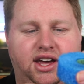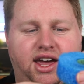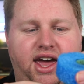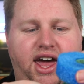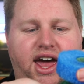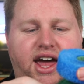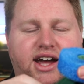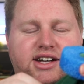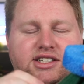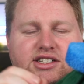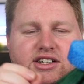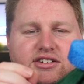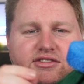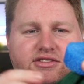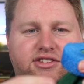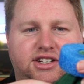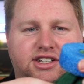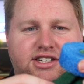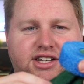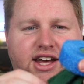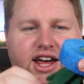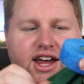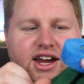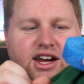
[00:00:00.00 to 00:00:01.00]
actively
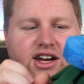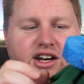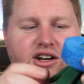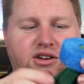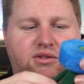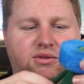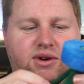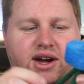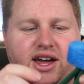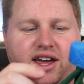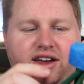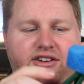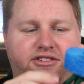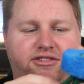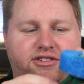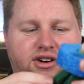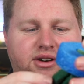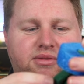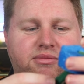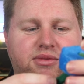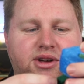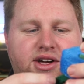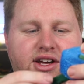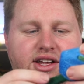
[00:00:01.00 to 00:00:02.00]
taken away
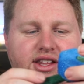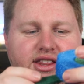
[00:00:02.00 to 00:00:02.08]
from